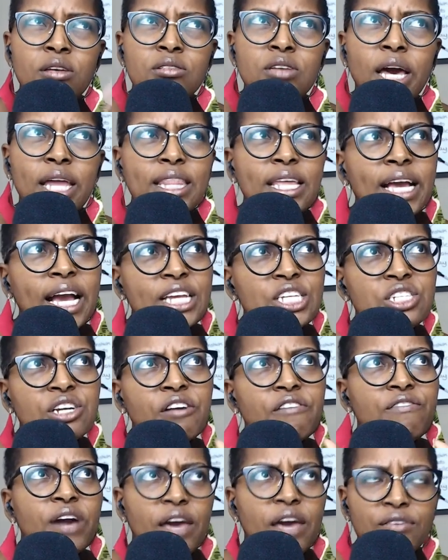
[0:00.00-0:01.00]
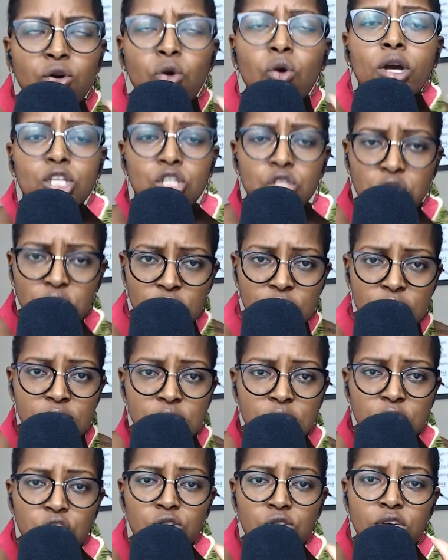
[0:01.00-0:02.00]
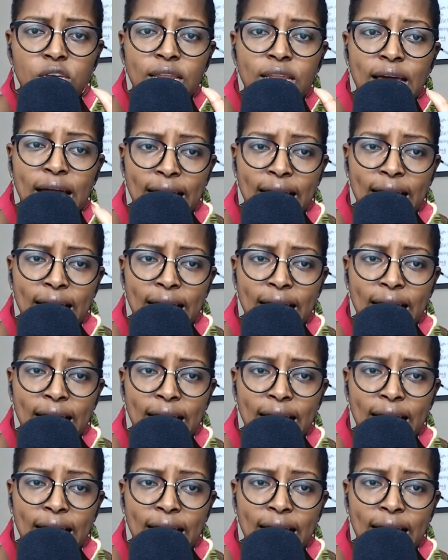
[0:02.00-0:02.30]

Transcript: I think I share 5 questions that you can